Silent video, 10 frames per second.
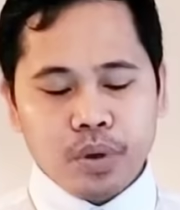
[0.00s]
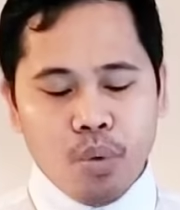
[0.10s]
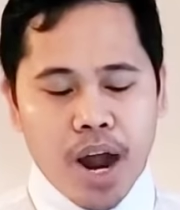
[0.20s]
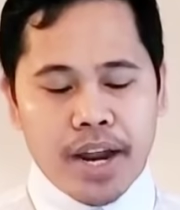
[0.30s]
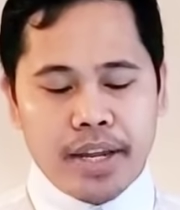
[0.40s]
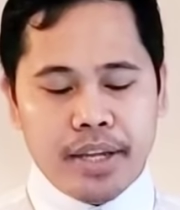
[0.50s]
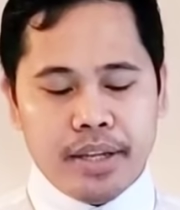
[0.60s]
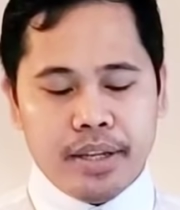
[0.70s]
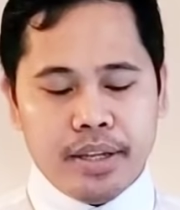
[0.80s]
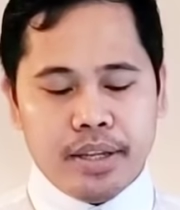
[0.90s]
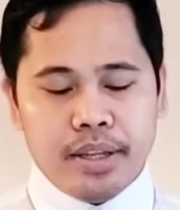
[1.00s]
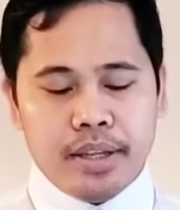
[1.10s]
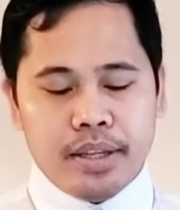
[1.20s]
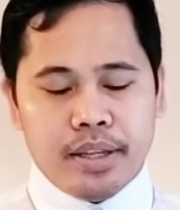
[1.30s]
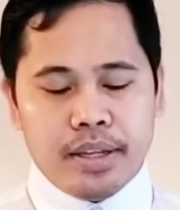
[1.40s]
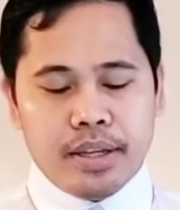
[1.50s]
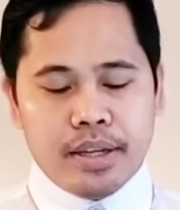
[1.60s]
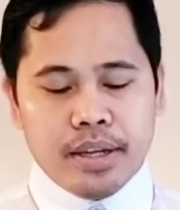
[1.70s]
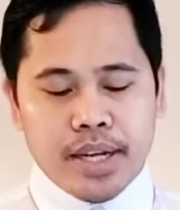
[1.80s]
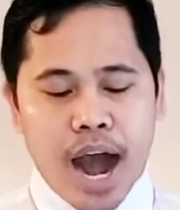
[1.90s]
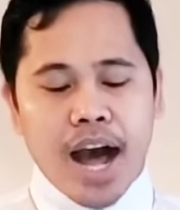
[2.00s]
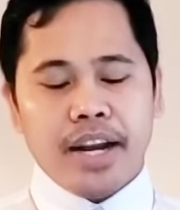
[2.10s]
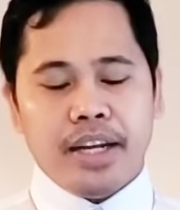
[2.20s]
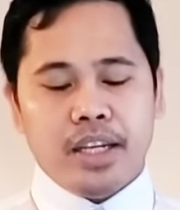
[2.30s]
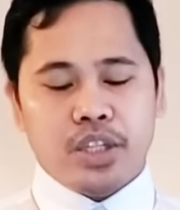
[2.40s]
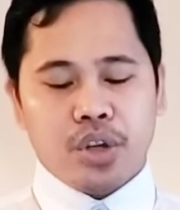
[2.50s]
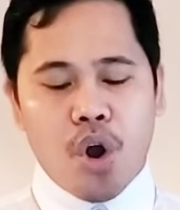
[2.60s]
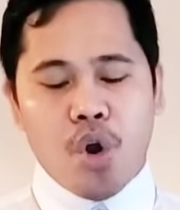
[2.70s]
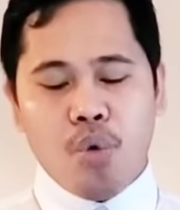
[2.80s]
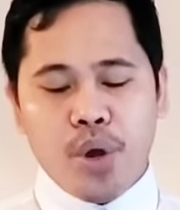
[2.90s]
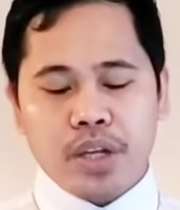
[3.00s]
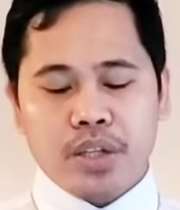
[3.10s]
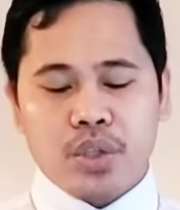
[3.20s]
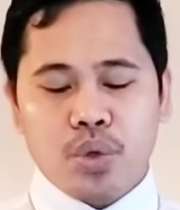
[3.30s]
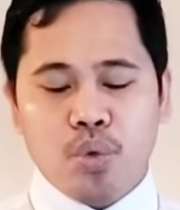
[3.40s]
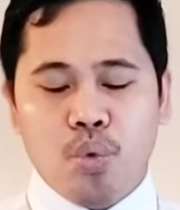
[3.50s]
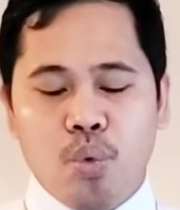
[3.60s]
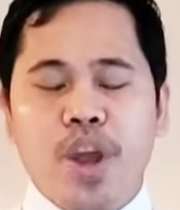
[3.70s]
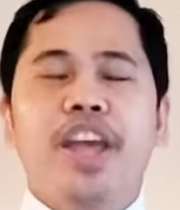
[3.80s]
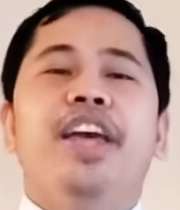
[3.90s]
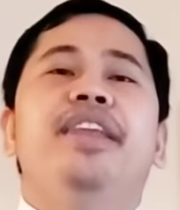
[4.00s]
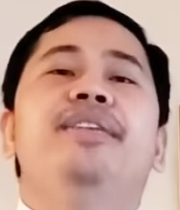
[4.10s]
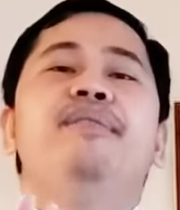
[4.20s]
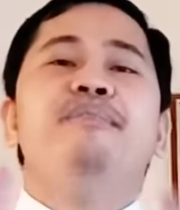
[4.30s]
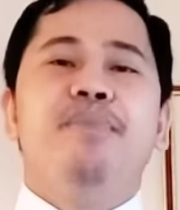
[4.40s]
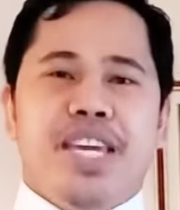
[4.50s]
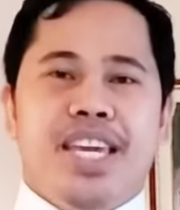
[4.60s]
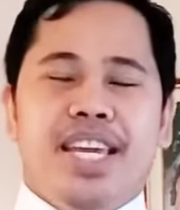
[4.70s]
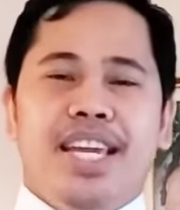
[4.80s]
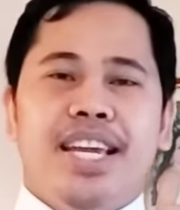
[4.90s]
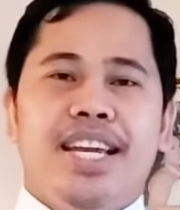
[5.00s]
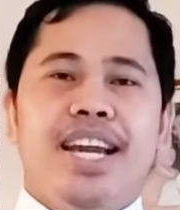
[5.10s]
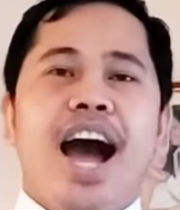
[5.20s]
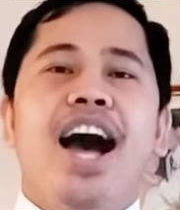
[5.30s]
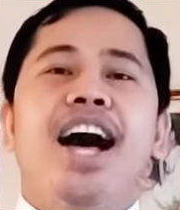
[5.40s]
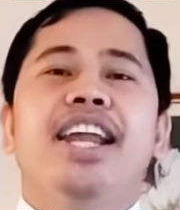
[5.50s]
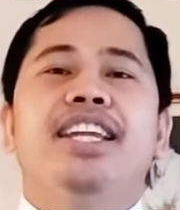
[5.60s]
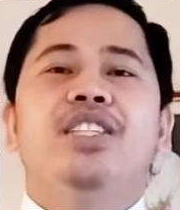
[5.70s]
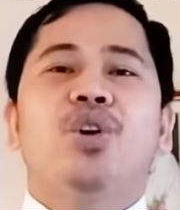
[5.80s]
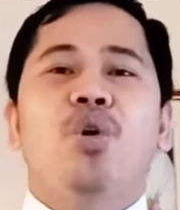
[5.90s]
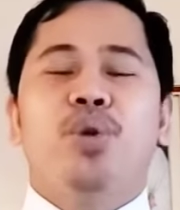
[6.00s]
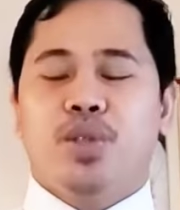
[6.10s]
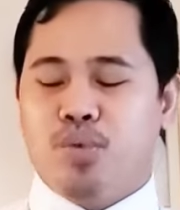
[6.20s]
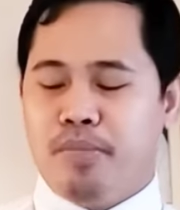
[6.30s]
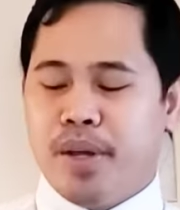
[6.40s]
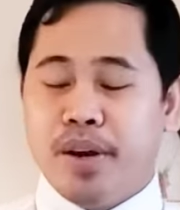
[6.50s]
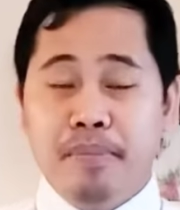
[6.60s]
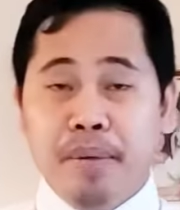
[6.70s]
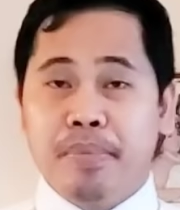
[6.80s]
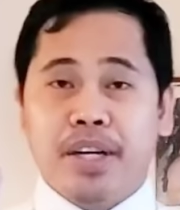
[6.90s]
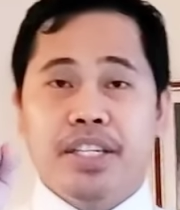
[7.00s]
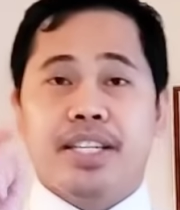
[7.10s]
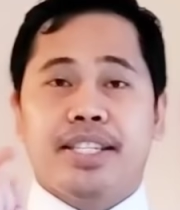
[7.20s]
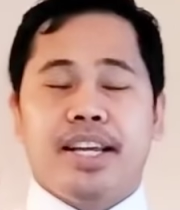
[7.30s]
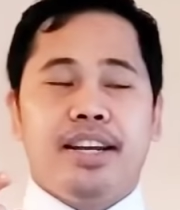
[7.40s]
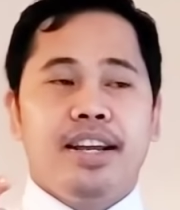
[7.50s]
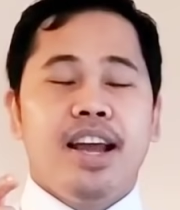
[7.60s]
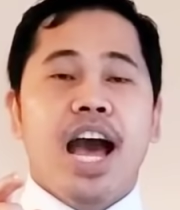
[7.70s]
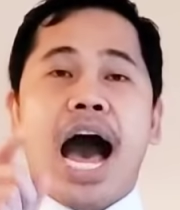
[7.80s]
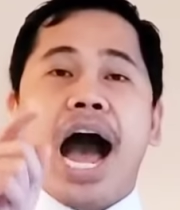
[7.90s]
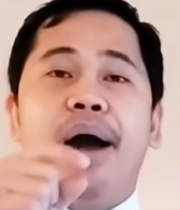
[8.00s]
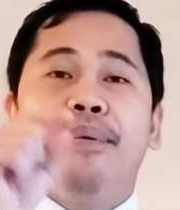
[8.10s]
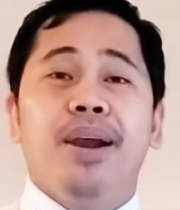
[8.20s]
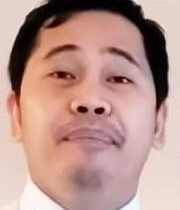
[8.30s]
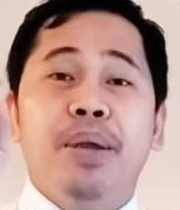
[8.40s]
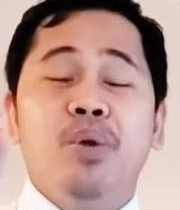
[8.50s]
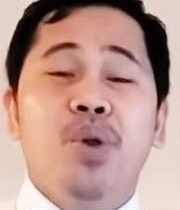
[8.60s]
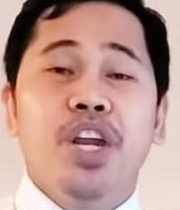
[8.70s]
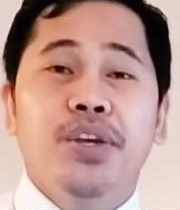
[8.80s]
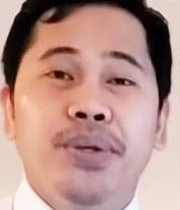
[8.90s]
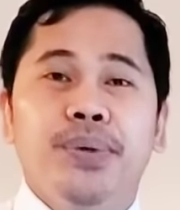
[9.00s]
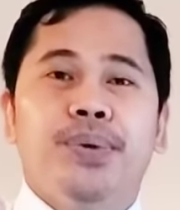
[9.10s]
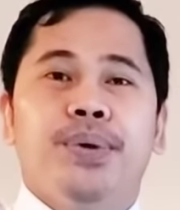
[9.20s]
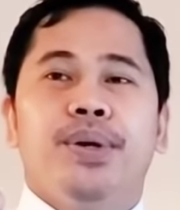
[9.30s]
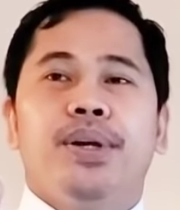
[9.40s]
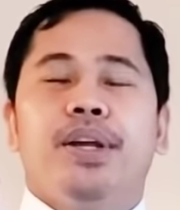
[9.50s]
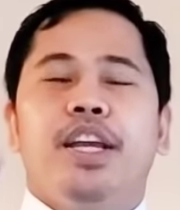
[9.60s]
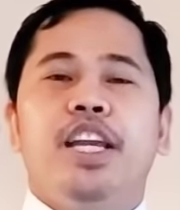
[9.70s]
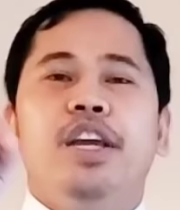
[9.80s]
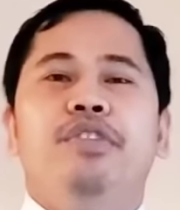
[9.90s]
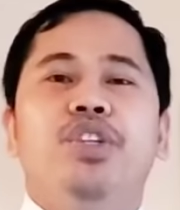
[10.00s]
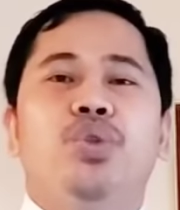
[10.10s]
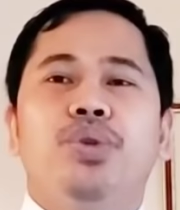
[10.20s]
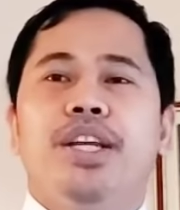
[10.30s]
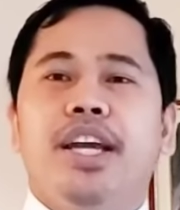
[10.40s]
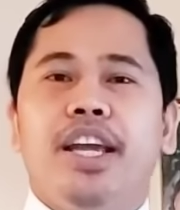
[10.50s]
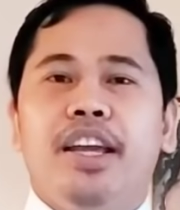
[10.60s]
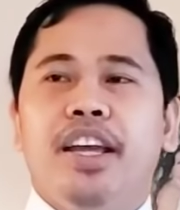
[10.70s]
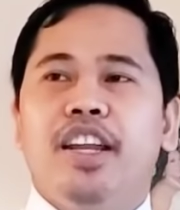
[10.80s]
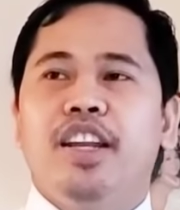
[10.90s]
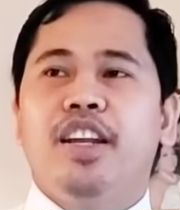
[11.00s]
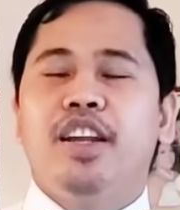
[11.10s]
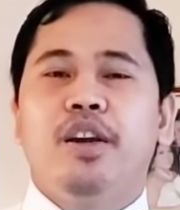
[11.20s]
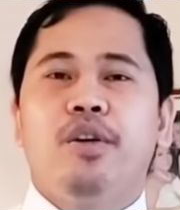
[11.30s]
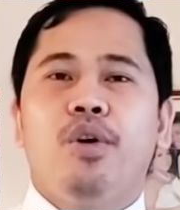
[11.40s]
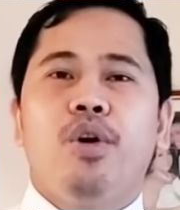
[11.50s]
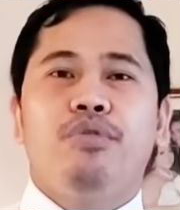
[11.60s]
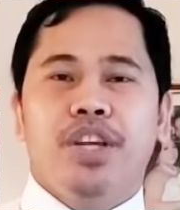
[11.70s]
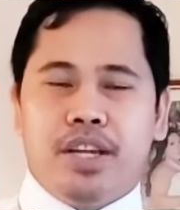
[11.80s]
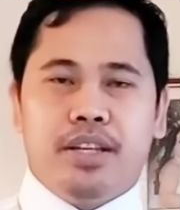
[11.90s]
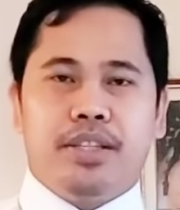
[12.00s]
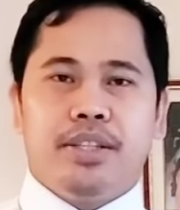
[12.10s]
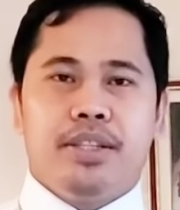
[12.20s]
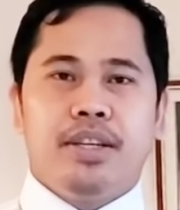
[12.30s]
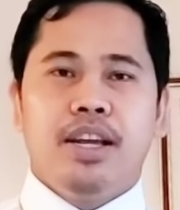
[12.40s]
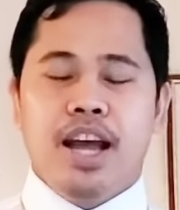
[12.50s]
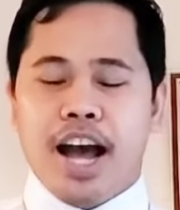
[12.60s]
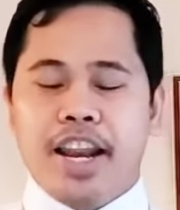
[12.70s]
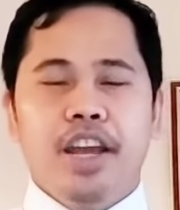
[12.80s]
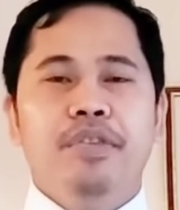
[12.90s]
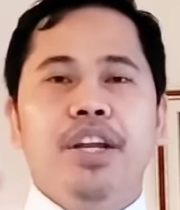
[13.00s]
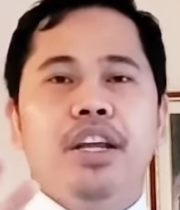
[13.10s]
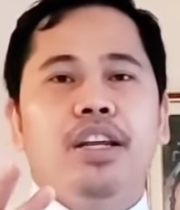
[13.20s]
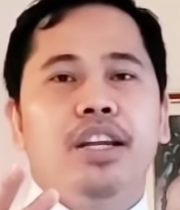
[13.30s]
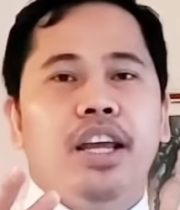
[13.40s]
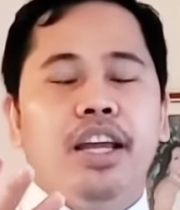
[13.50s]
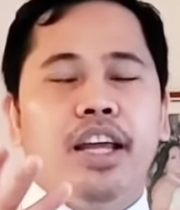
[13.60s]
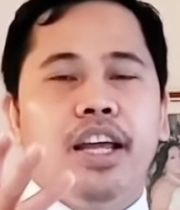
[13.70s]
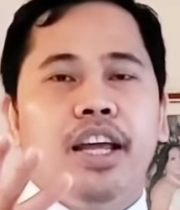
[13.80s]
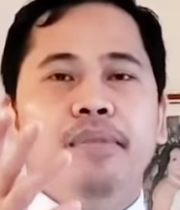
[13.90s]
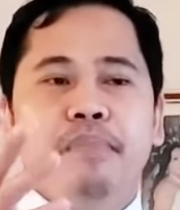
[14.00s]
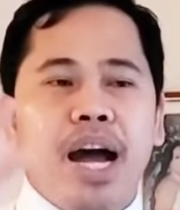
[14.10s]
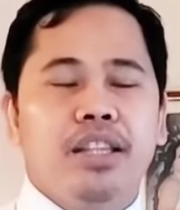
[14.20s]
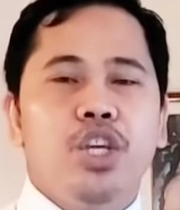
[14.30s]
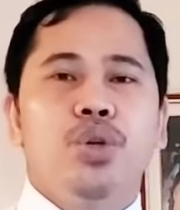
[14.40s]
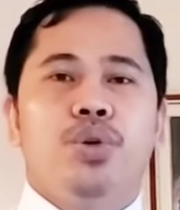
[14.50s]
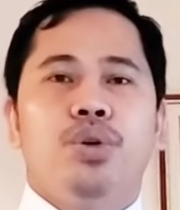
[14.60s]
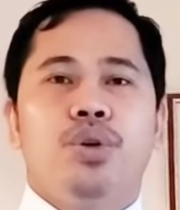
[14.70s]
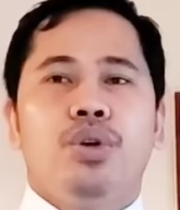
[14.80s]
why? God is always with me. God is always with me. Remember, Jesus said, I will be with you even to the end of the age. And even in in Matthew